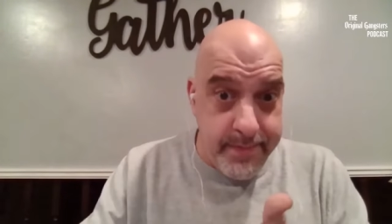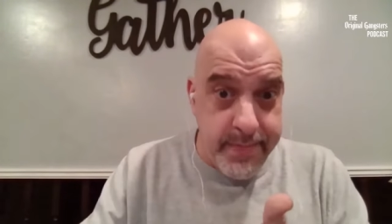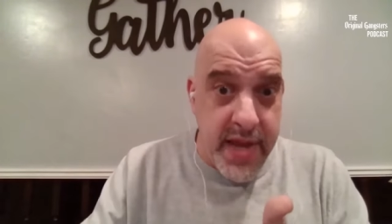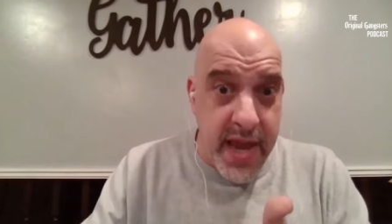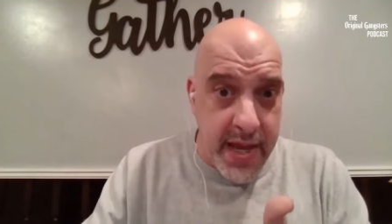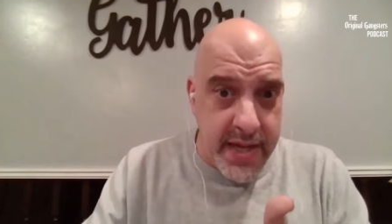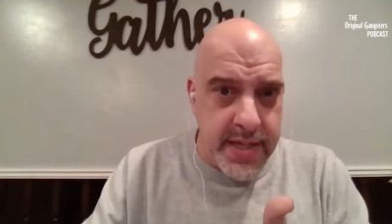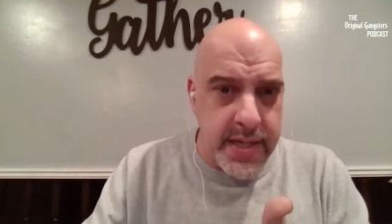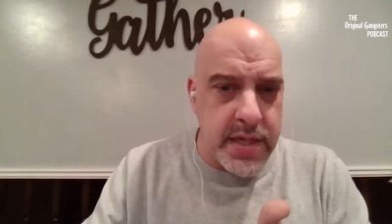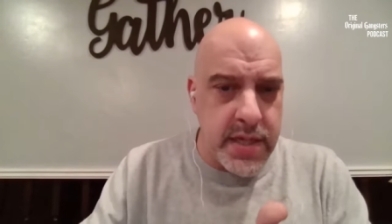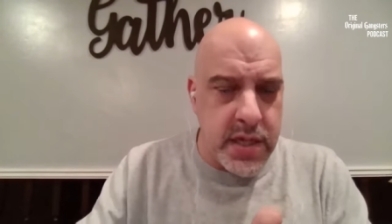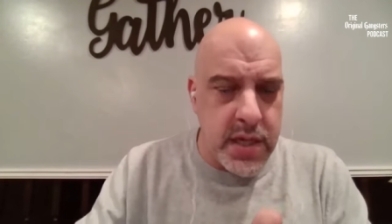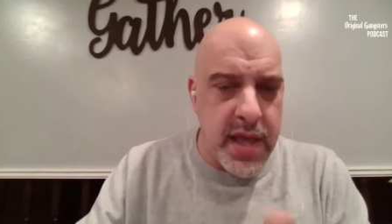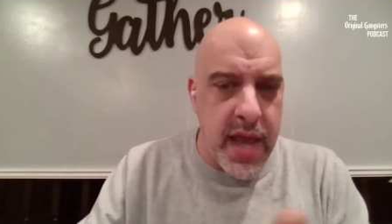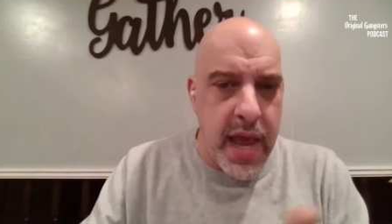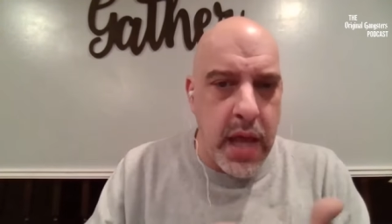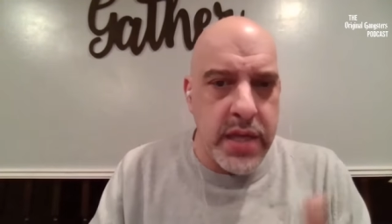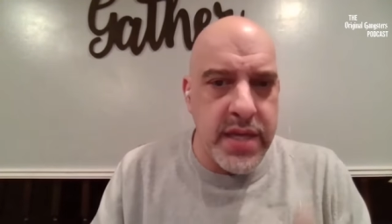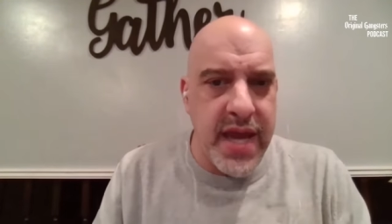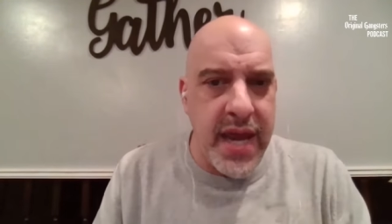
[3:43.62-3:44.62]
Takes us to the
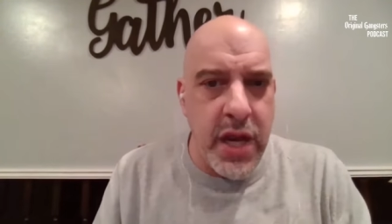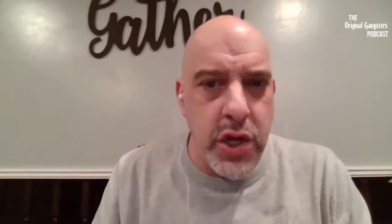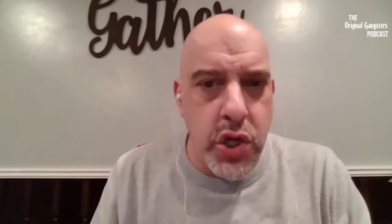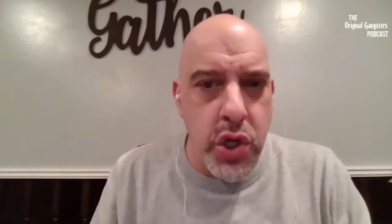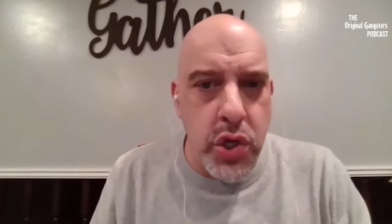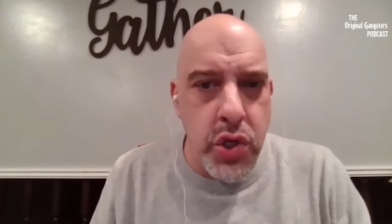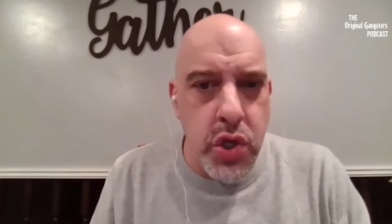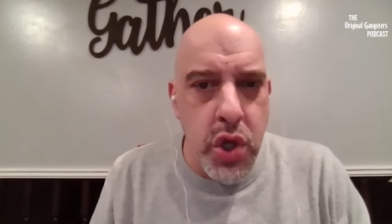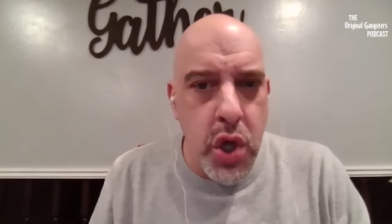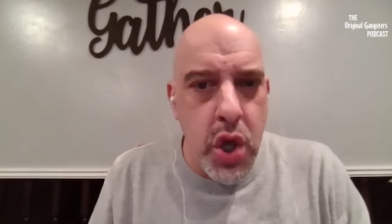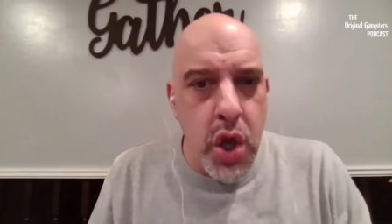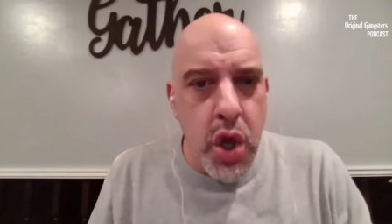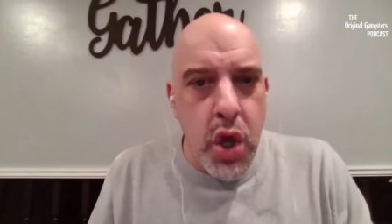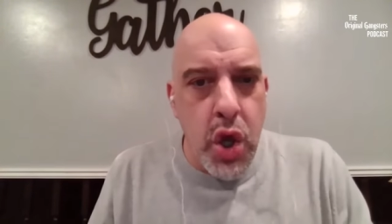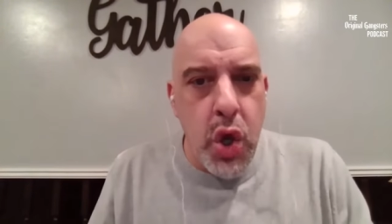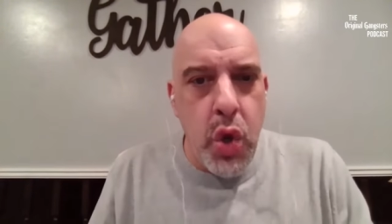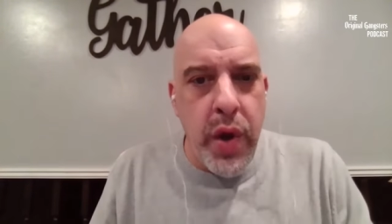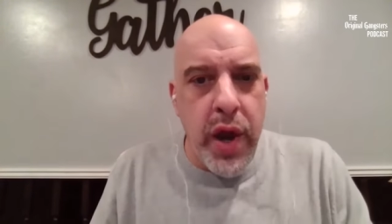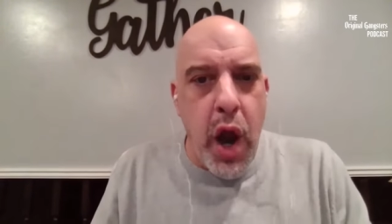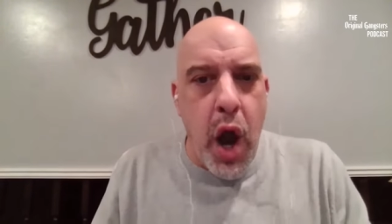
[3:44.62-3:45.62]
Hells Angels,
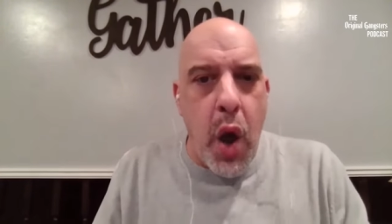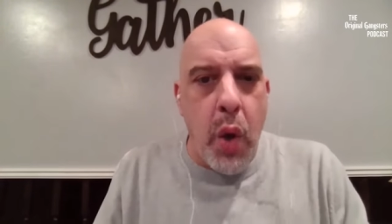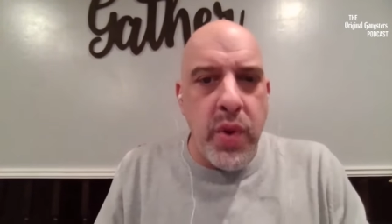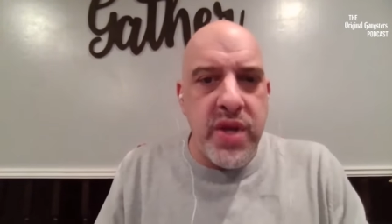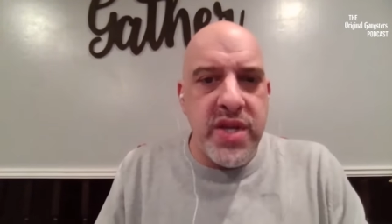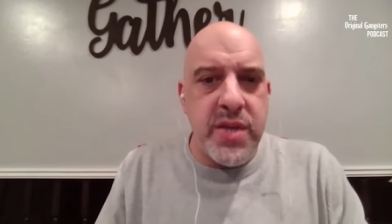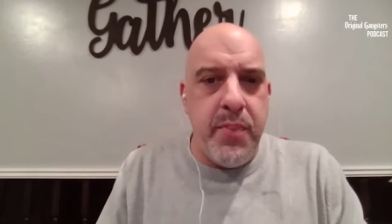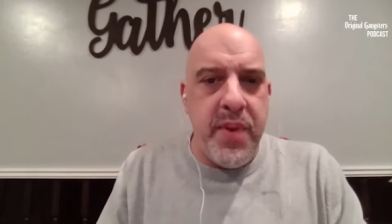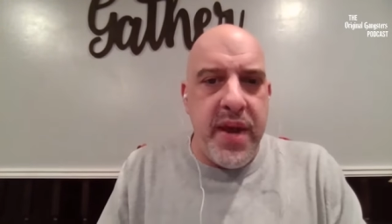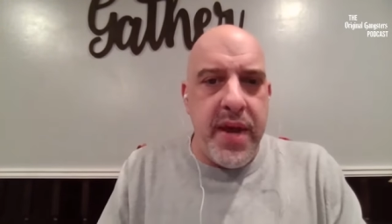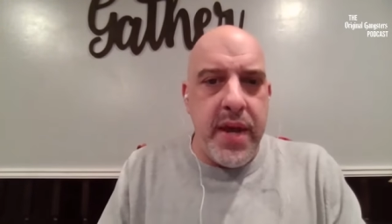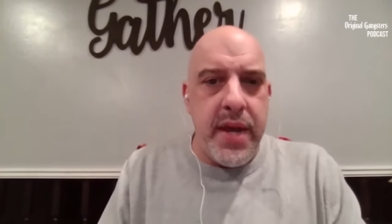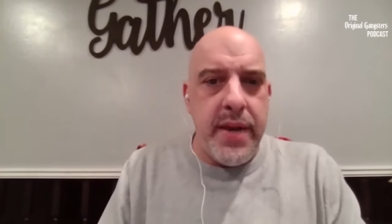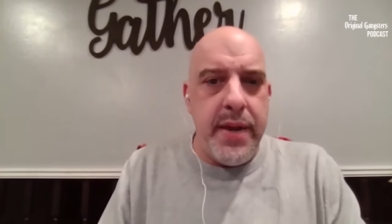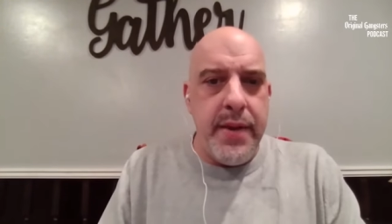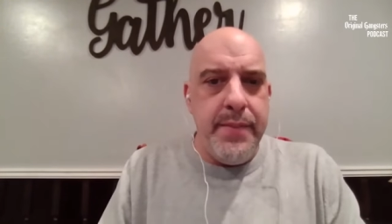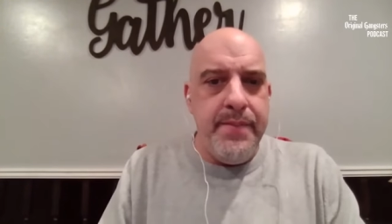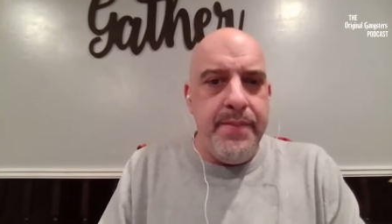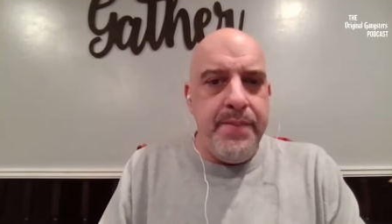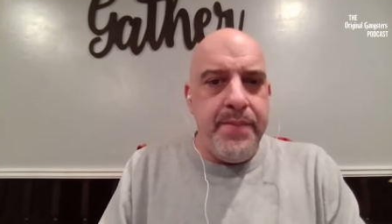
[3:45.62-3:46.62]
who had always
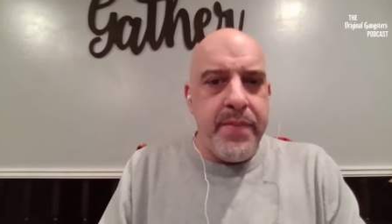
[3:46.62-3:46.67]
been